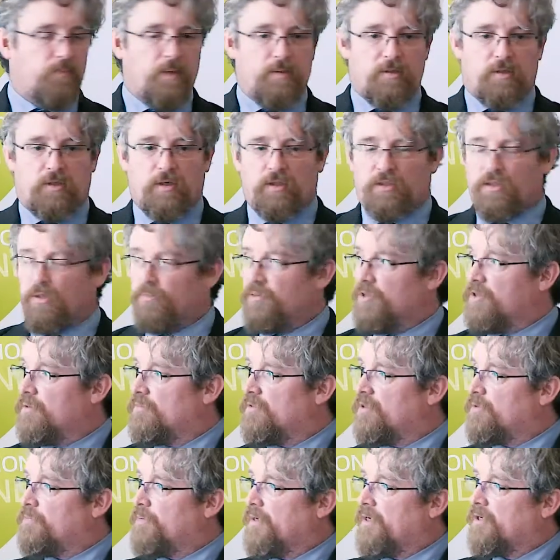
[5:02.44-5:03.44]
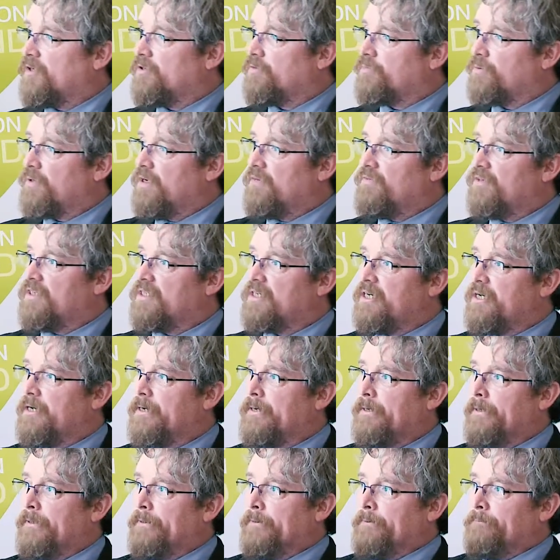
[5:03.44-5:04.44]
maybe touched on by some of the speakers
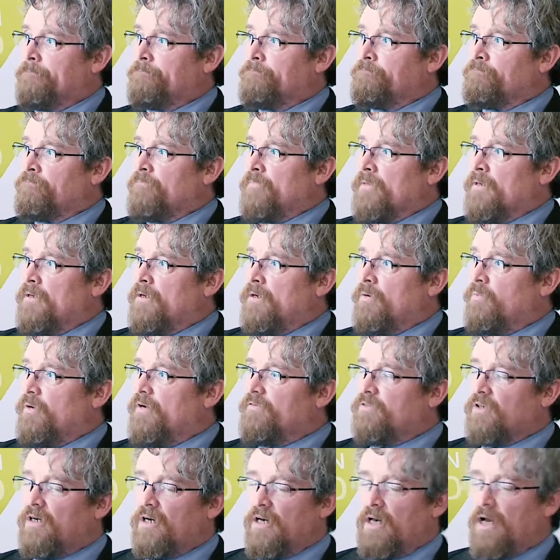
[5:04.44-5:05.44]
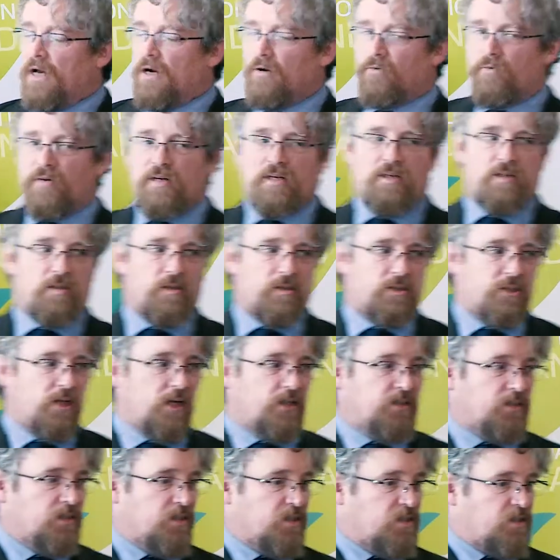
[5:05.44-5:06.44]
previously, we've done a lot of research
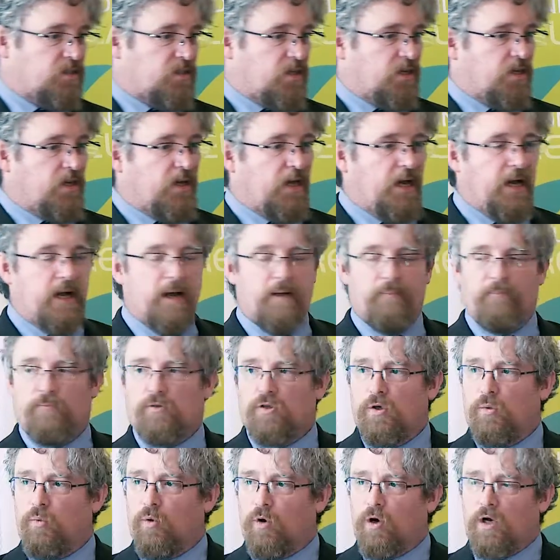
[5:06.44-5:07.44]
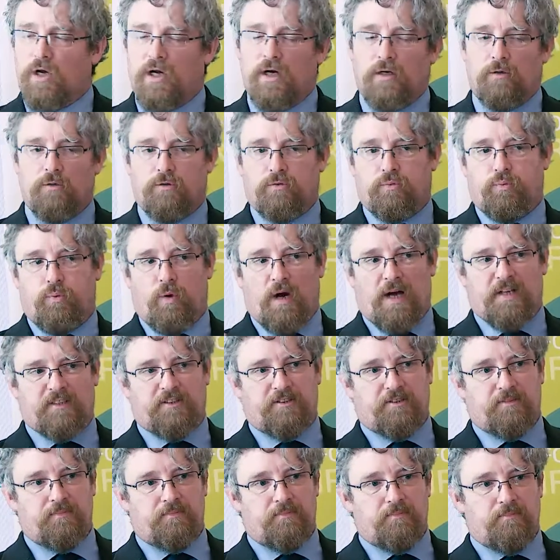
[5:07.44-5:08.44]
on this to work out
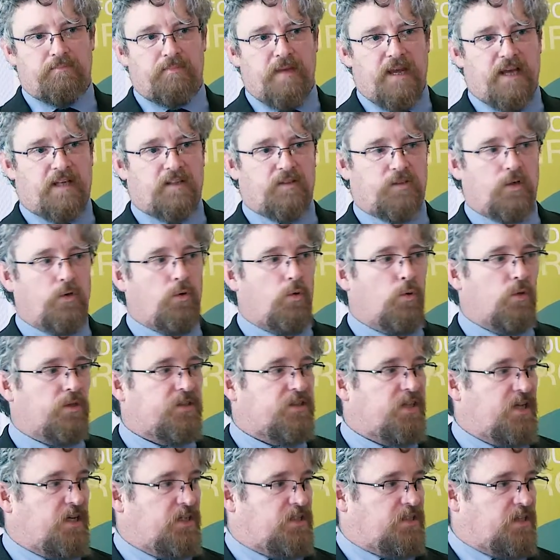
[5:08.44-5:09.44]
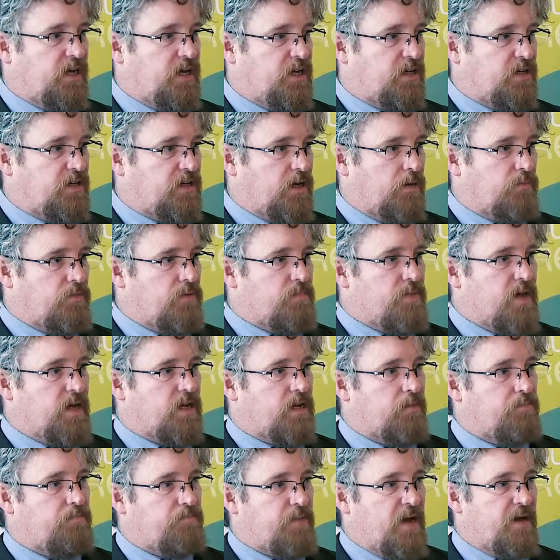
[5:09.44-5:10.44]
what makes the whole thing tick. Can we
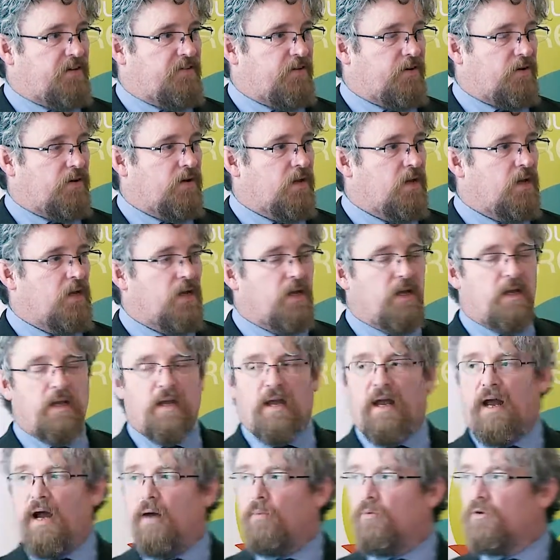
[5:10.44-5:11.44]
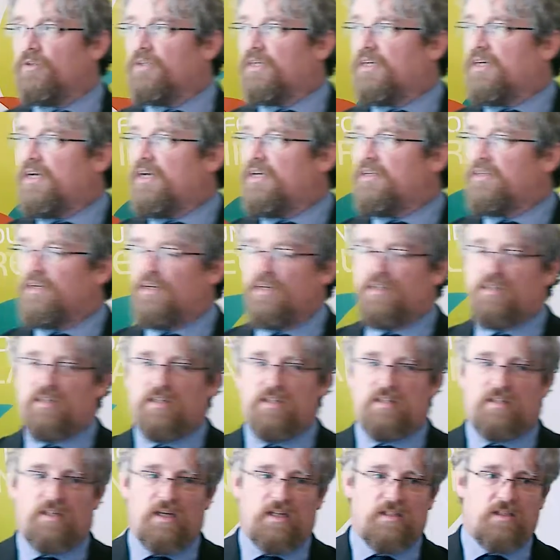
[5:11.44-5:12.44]
make it better? And one of the key things
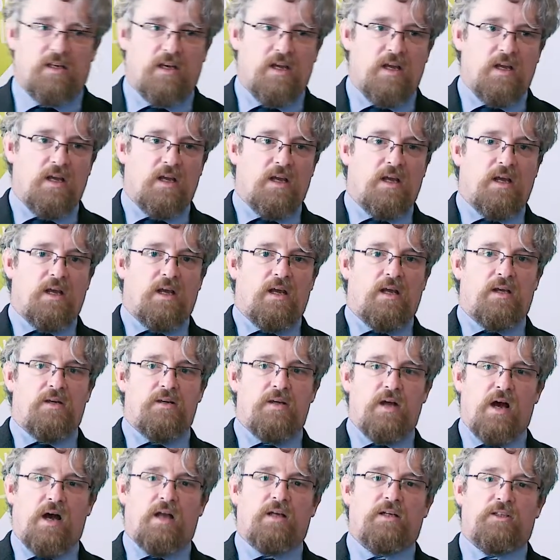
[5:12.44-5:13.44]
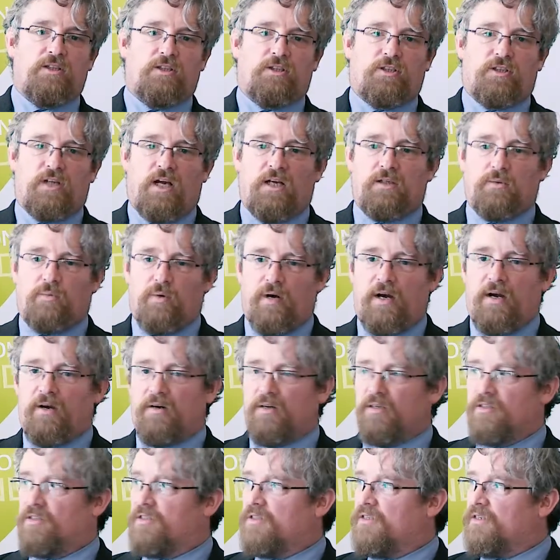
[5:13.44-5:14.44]
is that knowledge and
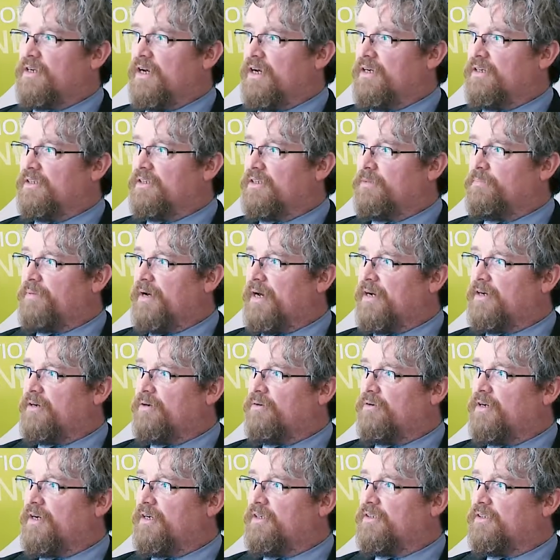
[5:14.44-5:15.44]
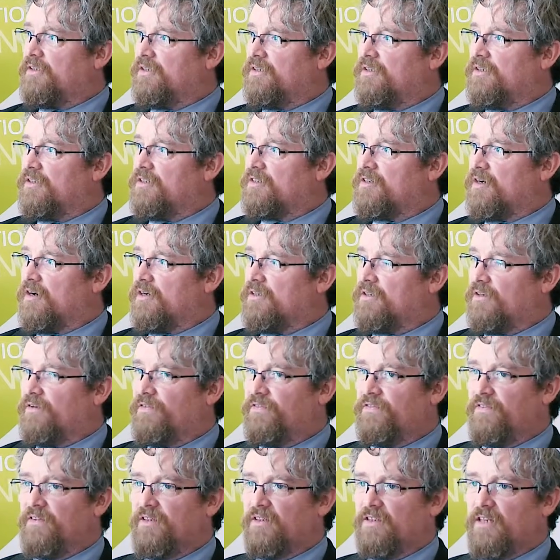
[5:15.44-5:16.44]
awareness, and I think Pater outlined it in this sort
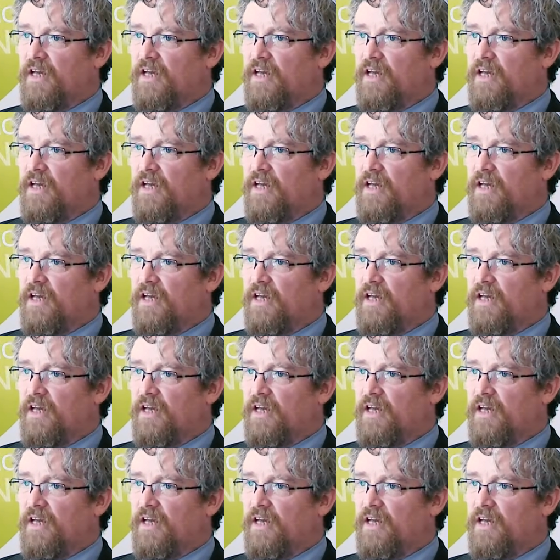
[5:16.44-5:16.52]
of